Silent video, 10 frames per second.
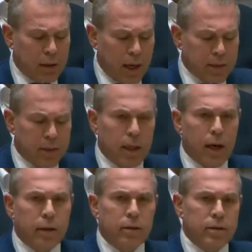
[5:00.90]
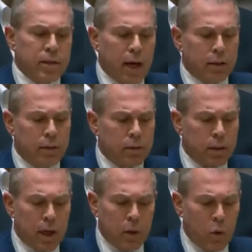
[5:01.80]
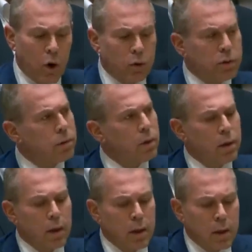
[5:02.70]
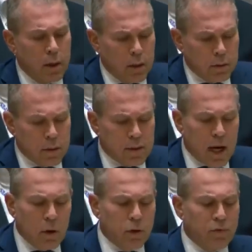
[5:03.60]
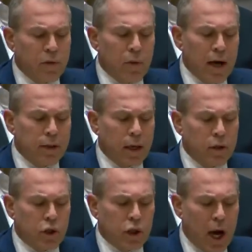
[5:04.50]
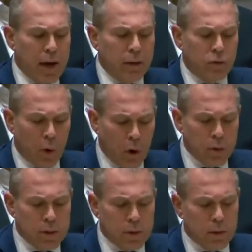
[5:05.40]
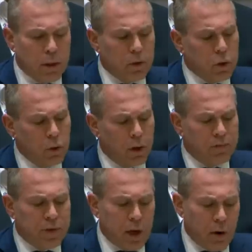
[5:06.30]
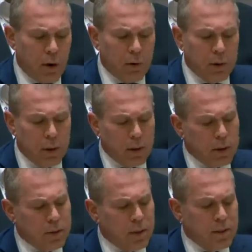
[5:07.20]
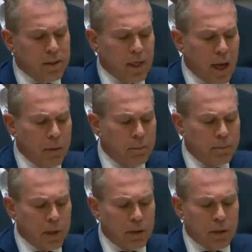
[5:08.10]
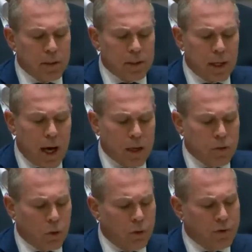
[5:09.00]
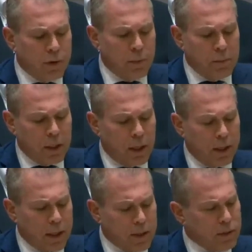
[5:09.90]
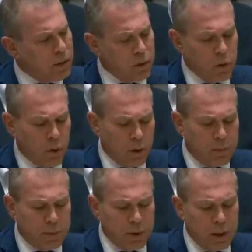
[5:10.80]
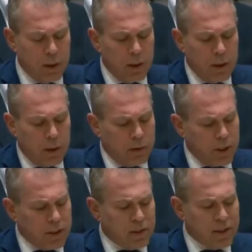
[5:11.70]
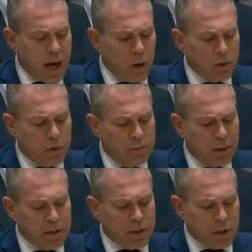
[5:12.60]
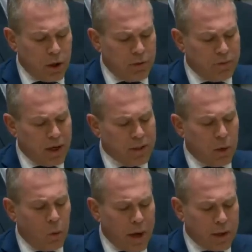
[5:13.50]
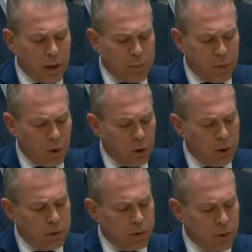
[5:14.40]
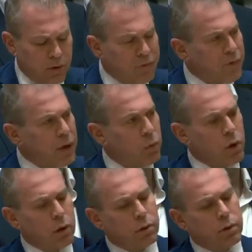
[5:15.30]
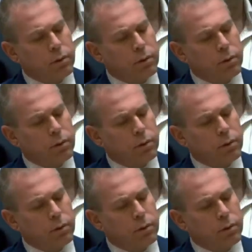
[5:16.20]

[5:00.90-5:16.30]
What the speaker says: last night, said, and I quote, "The sound of Iranian Shahed drones, a tool of terror, is the same in the skies over the Middle East and Europe. This sound must serve as a wake-up call to the free world.